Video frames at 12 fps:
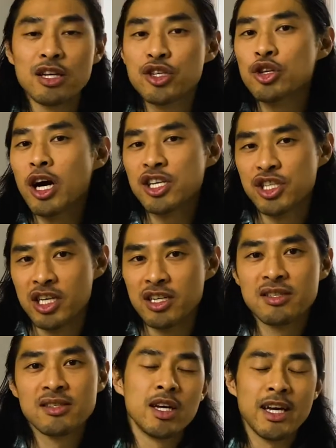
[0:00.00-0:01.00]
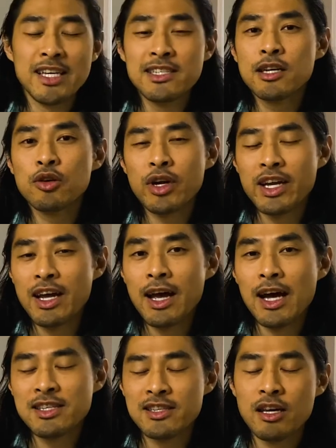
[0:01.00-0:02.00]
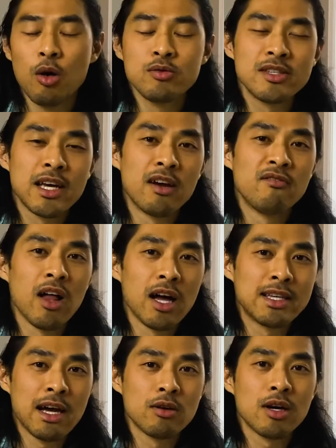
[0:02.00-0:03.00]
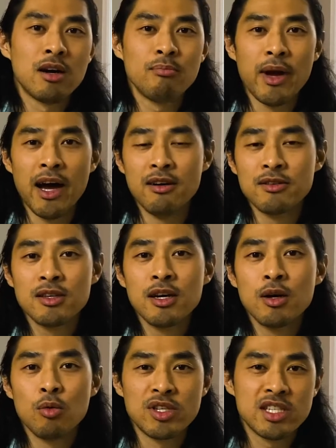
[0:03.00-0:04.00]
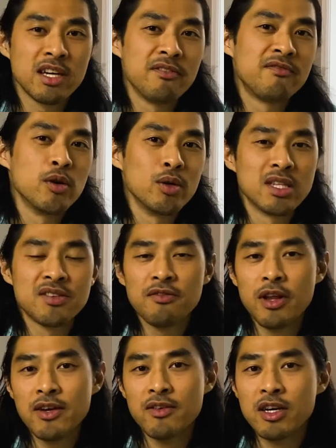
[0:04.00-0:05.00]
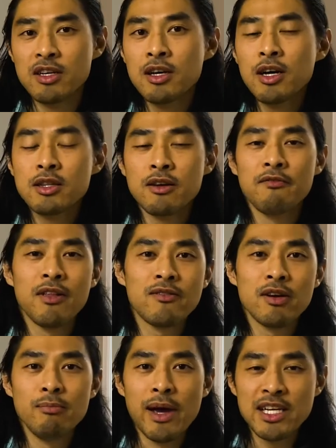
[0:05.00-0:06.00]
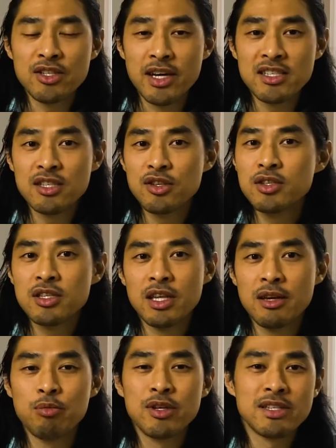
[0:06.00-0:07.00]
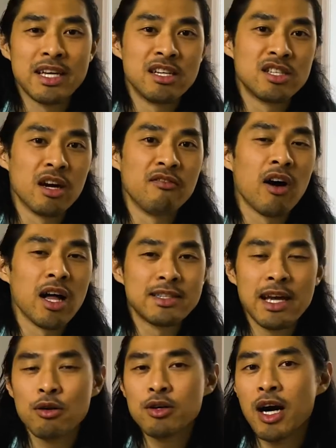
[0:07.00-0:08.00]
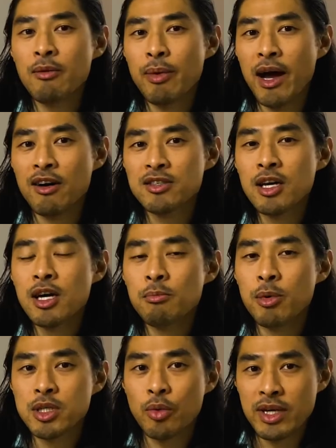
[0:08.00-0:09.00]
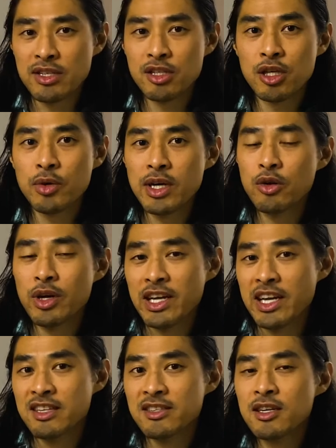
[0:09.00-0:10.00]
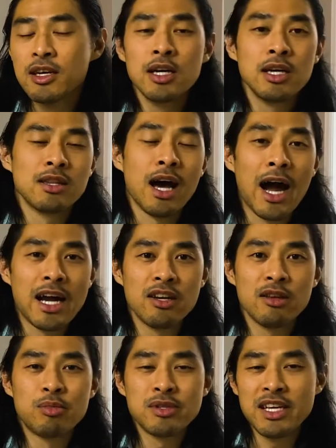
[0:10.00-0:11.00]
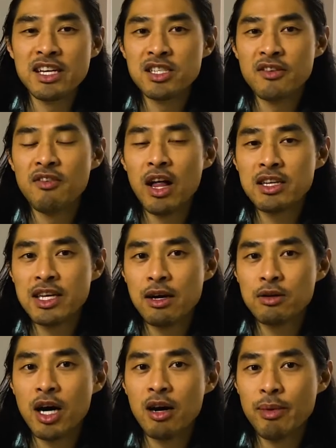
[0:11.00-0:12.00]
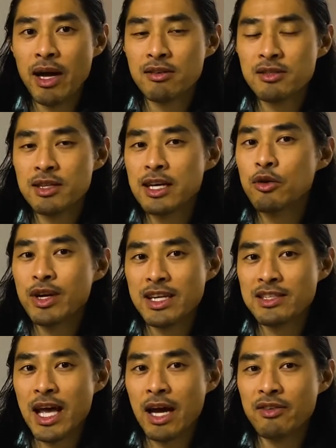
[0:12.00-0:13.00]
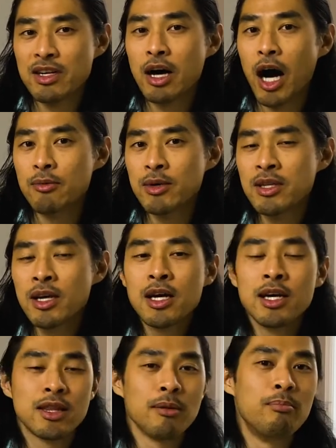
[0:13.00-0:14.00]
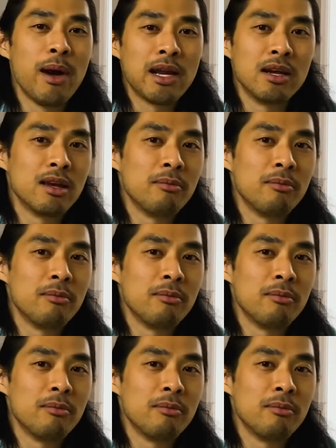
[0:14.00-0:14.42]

structures. Each ingredient has its own set of volatile compounds which give food its flavor. The flavor matrix uses the percentage of volatile compounds between 2 ingredients. The higher the percentage of volatile compounds the ingredients have in common, the better the